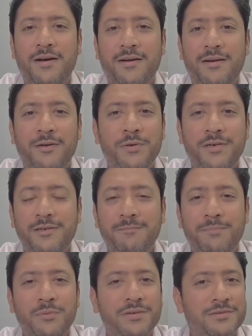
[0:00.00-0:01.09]
Liquidity
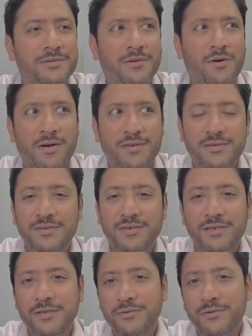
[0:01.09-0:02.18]
pool is not
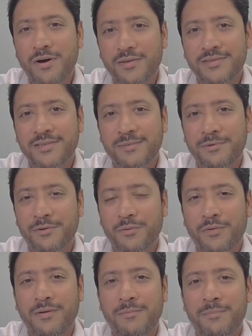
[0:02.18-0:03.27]
a new concept at
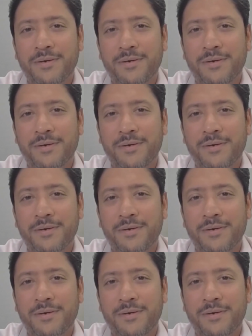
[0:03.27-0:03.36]
all,